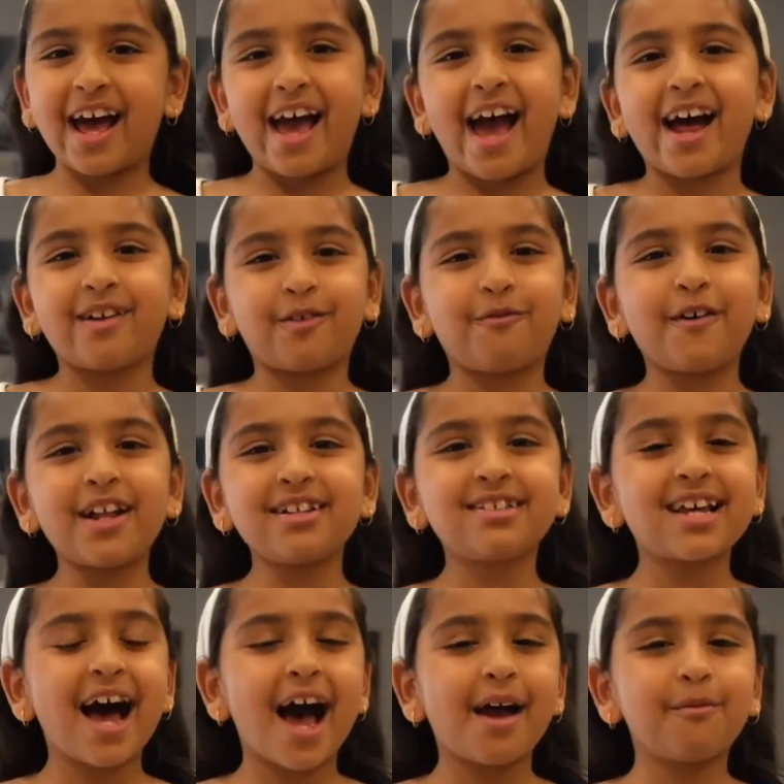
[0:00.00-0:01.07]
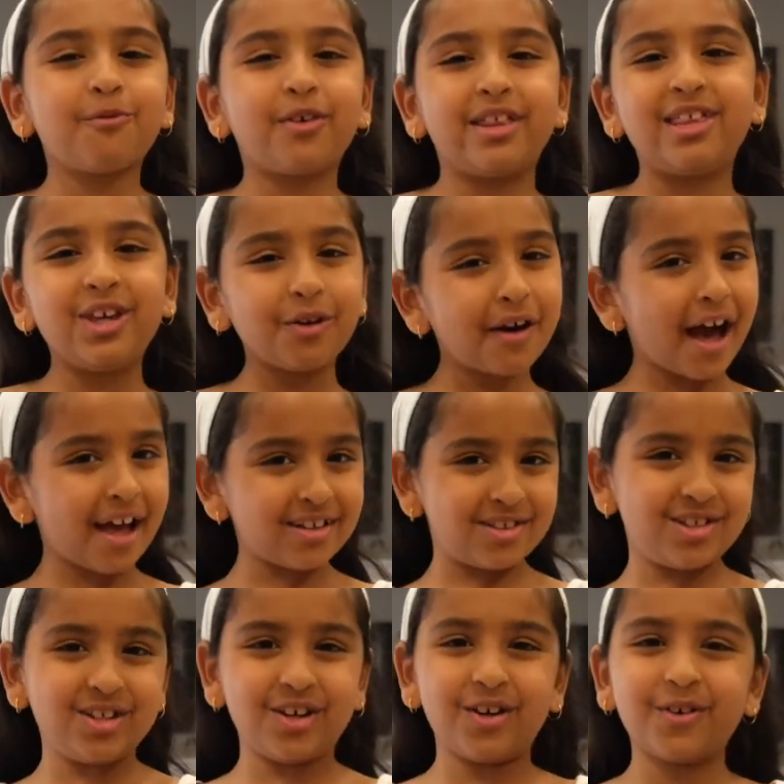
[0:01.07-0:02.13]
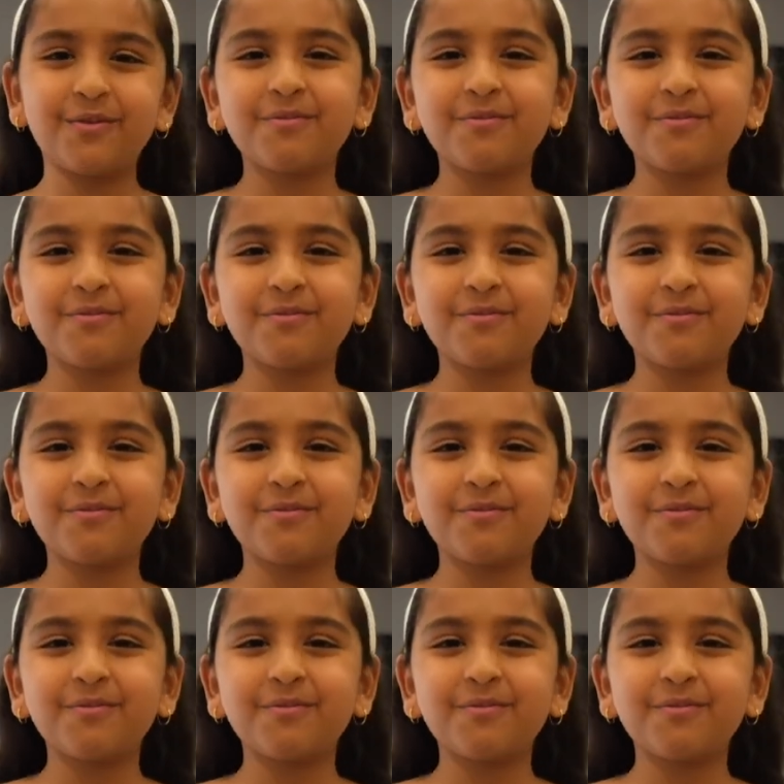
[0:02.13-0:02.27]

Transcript: I had a fun time with you guys too.